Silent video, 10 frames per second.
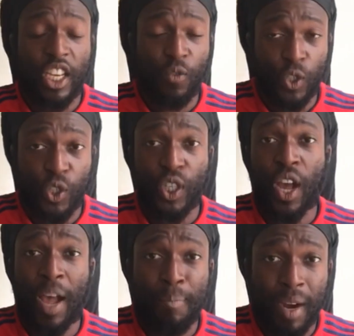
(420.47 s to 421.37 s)
keep
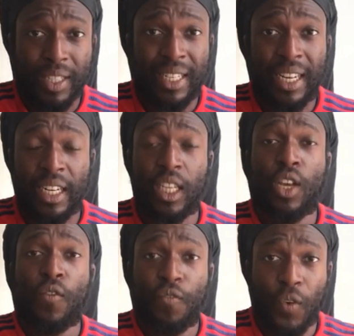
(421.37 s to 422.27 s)
Rodrygo and Martinelli
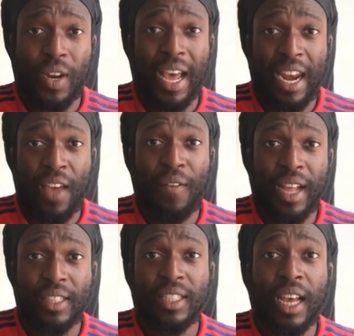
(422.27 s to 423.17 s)
for that
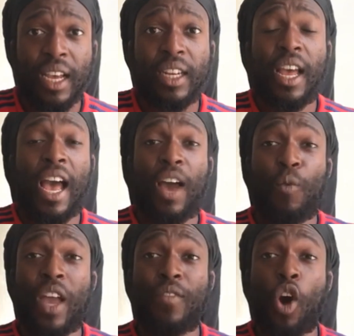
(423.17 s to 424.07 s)
left-hand side.
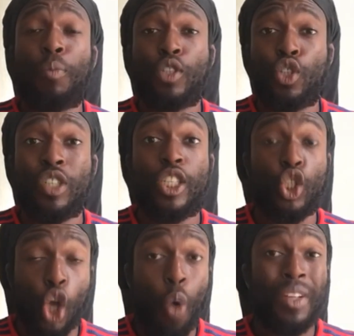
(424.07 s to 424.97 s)
And we have an opportunity
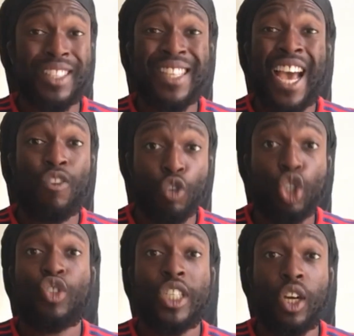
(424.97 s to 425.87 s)
to go and sign
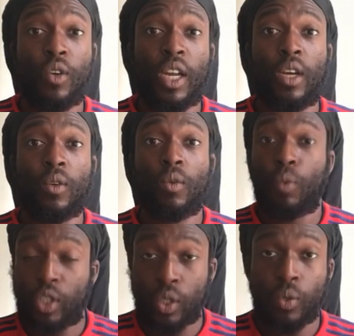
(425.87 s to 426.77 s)
Rodrygo now.
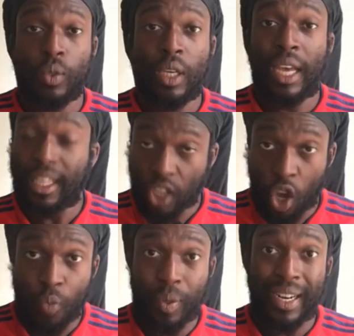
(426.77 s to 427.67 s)
We do. It's
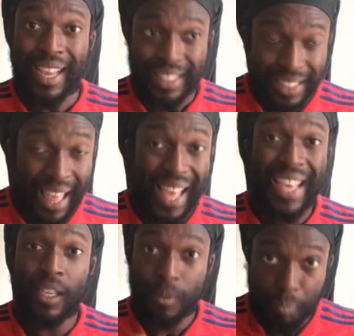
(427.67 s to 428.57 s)
open. It's
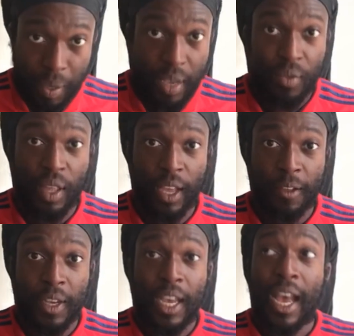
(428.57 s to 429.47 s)
there. It's been
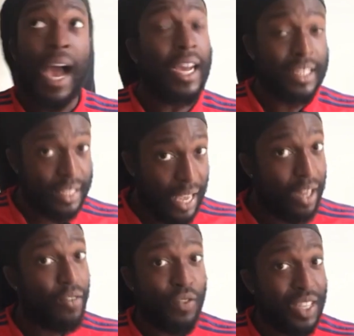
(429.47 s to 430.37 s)
there. I
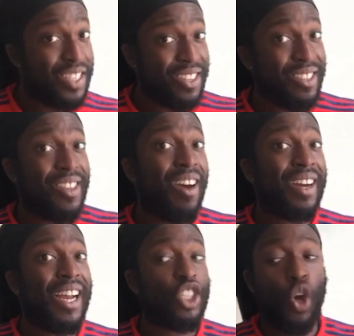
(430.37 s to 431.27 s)
said this is a
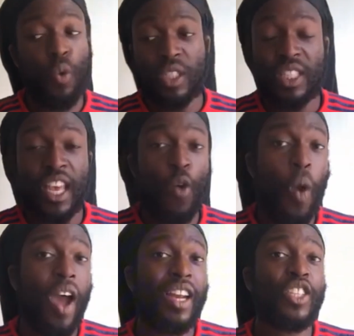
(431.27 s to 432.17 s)
saga that's going to take a
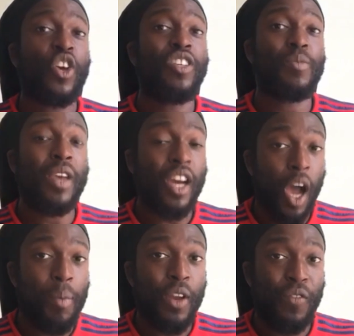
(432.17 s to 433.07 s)
while, and there's going to be a
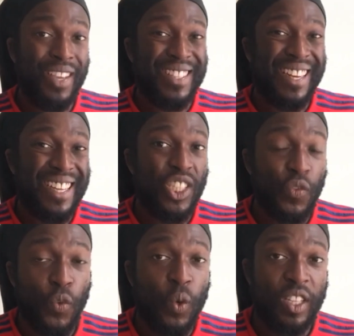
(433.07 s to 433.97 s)
couple of things that need
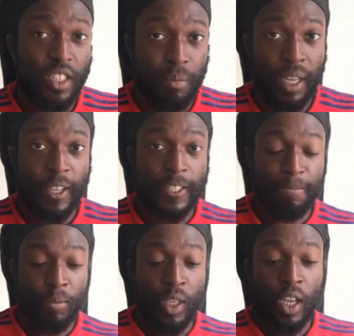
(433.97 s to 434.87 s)
to fall into
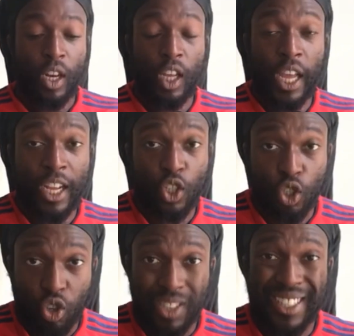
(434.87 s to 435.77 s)
place.
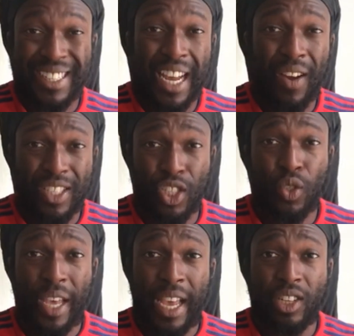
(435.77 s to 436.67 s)
Leandro Trossard now has a
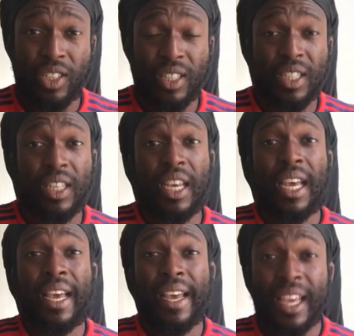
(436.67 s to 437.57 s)
new agency.
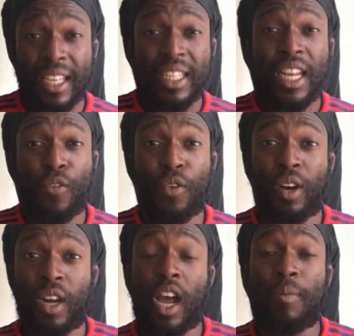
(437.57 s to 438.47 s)
His leave from
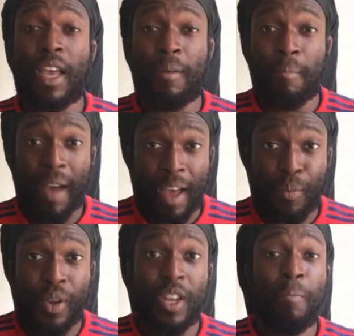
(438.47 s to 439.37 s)
the club, in my
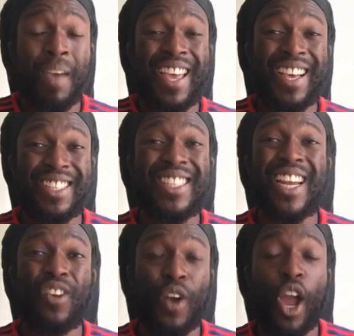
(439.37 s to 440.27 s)
opinion, may
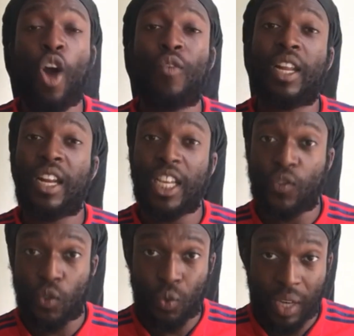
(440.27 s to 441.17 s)
accelerate over the
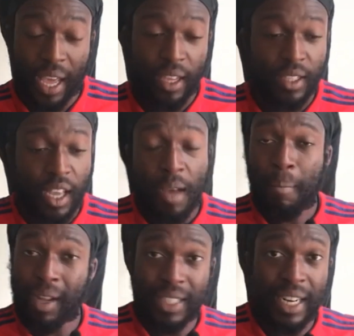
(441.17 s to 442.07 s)
next few days.
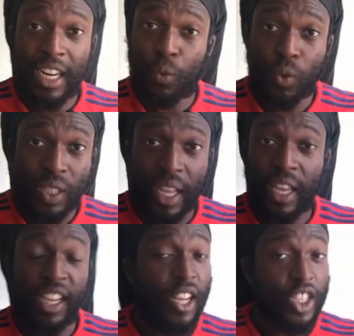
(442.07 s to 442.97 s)
Martinelli will stay.
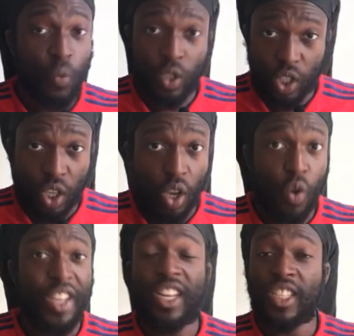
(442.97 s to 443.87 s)
He doesn't want to
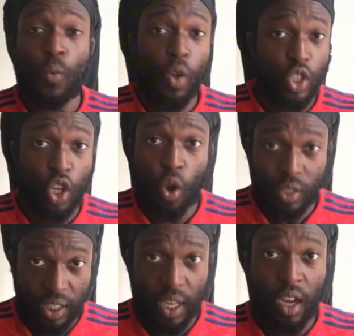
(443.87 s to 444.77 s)
go. He doesn't want to go
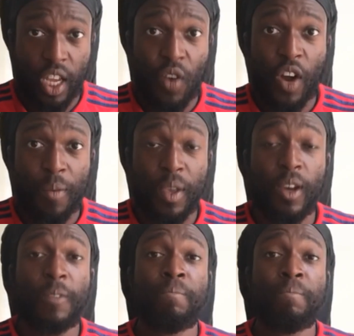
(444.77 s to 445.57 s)
to Saudi Arabia.